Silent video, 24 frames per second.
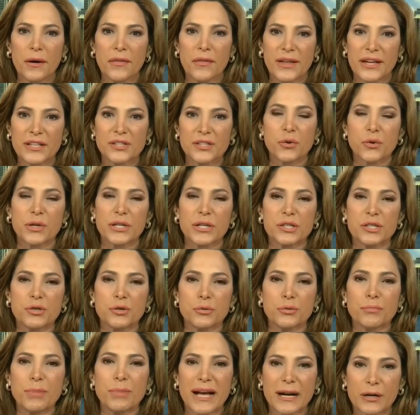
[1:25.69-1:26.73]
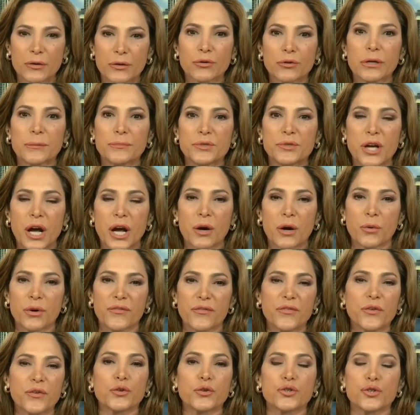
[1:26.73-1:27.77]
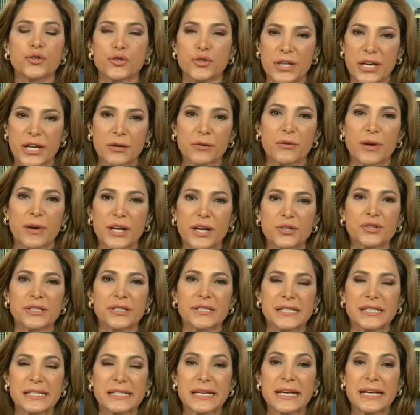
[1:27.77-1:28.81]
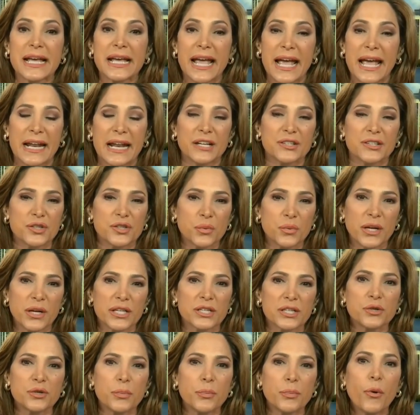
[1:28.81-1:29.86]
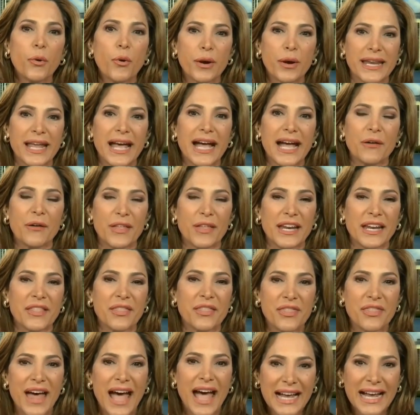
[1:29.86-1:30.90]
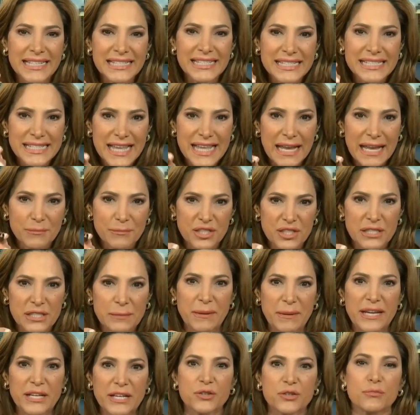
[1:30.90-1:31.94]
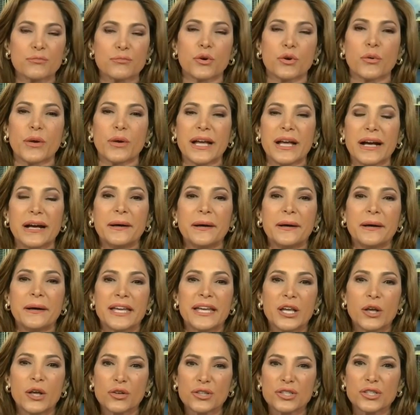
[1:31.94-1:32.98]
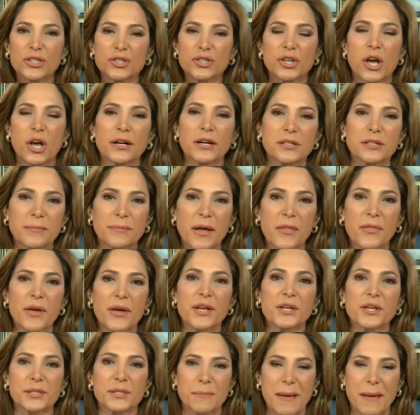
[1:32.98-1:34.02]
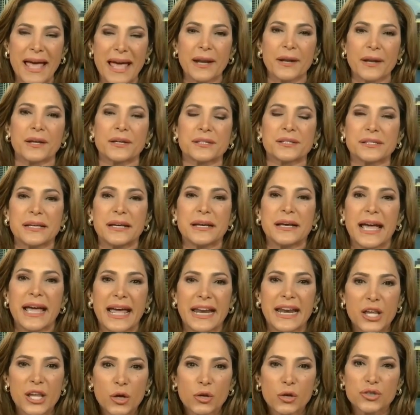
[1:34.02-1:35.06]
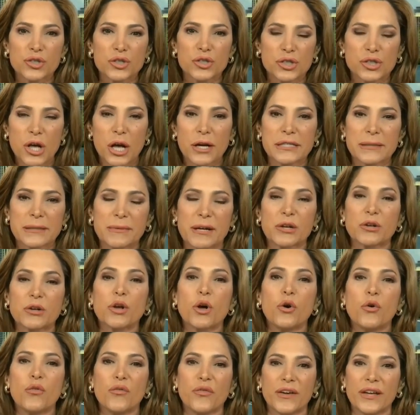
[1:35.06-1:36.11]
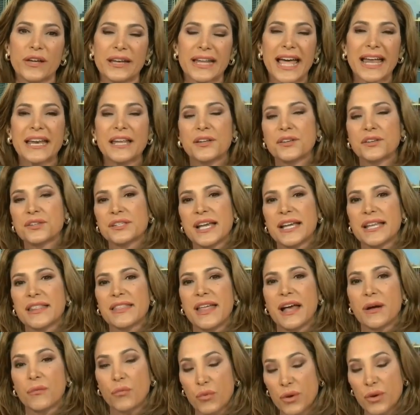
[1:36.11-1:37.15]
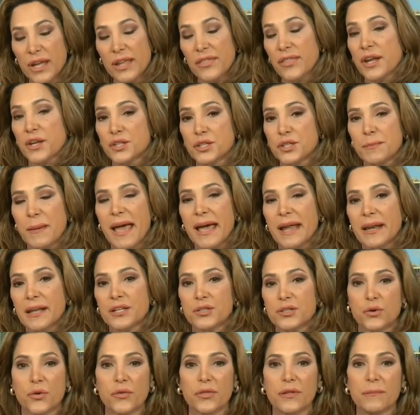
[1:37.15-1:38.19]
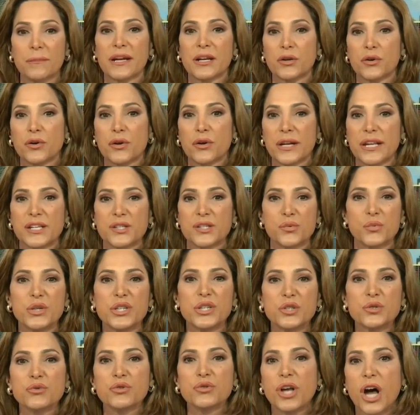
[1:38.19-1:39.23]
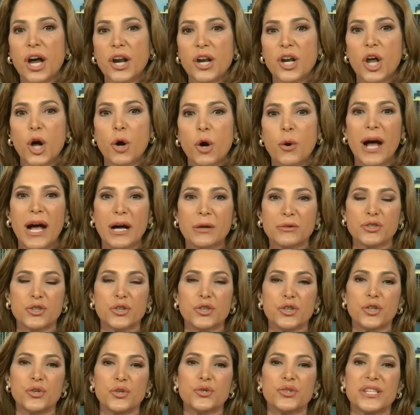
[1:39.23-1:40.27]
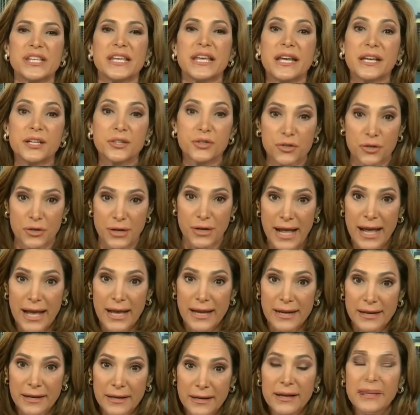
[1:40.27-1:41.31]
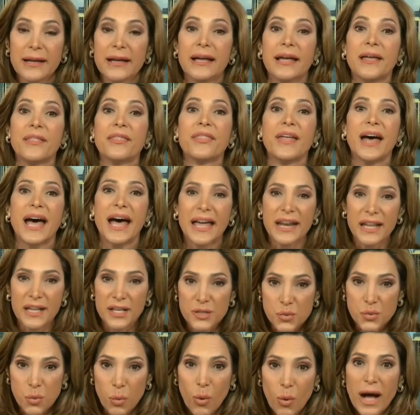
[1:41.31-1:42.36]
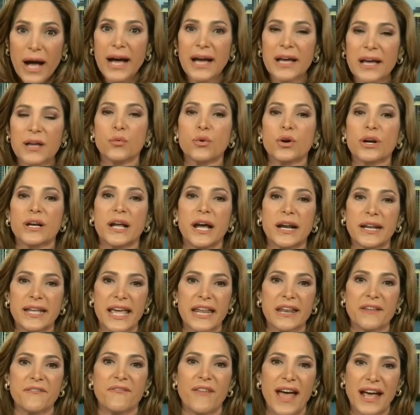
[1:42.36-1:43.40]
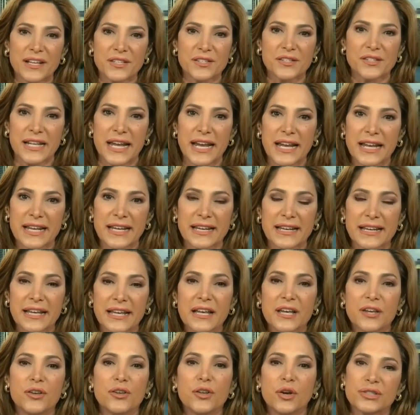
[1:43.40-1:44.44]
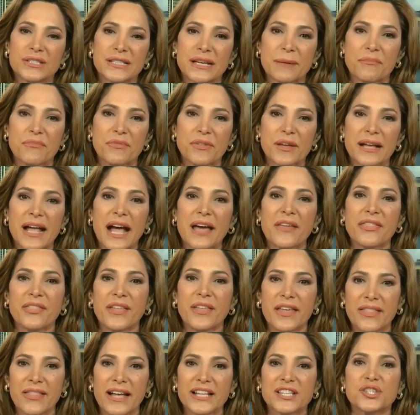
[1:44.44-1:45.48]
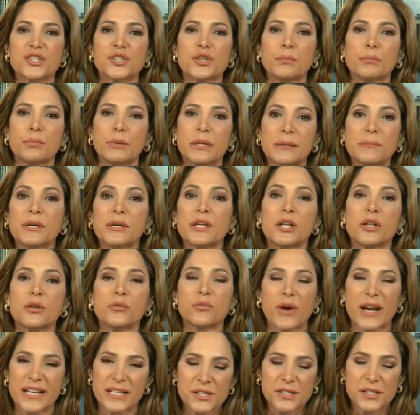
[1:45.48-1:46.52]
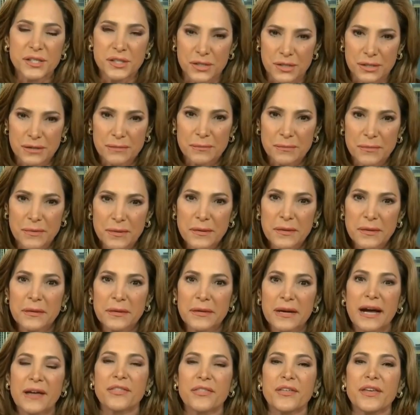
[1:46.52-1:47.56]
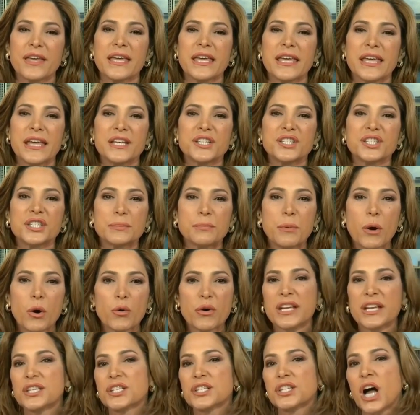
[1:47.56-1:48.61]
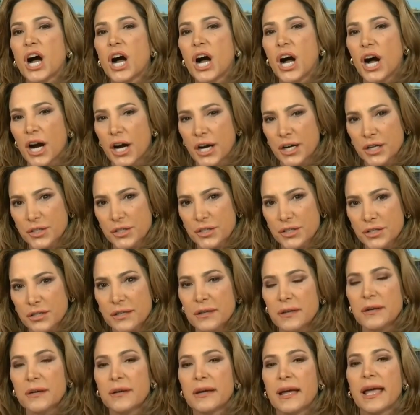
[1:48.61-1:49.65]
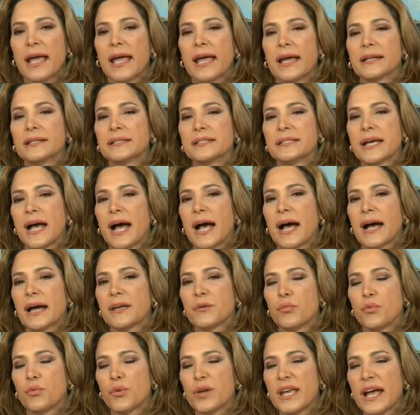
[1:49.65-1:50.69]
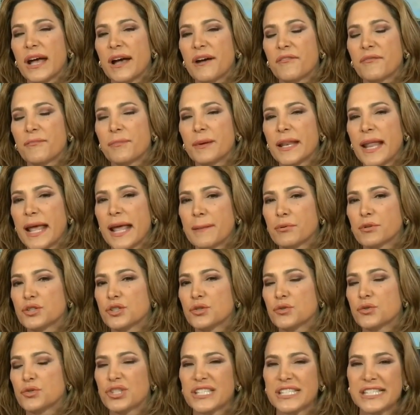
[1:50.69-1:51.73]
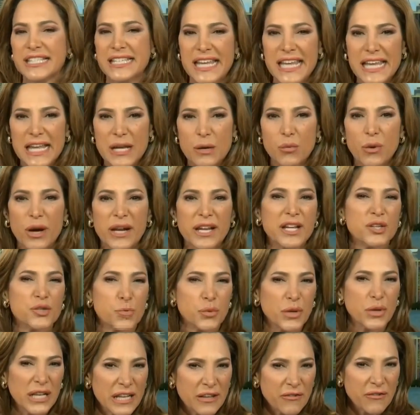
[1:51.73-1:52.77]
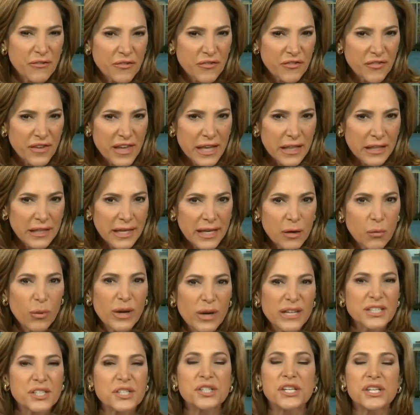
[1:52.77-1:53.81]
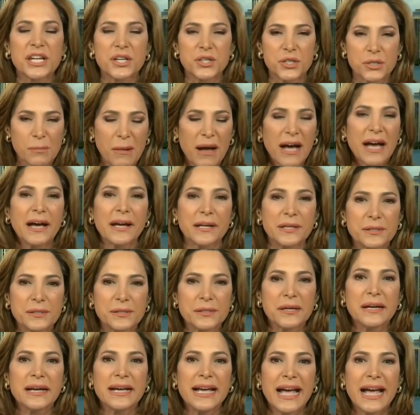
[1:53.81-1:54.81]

That's going to bankrupt our future generations. And I just wanted to point out that in that same speech, Maria, he also talked about the Hispanics, and he also talked about COVID. And he said that we, the Hispanics, or the minorities, we do not know how to use the internet. And that is why we're not getting vaccinated. You know something? I think that's subliminal racism. I think he spoke his heart. And uh, we have been able to see what he's really feeling, what's in his mind.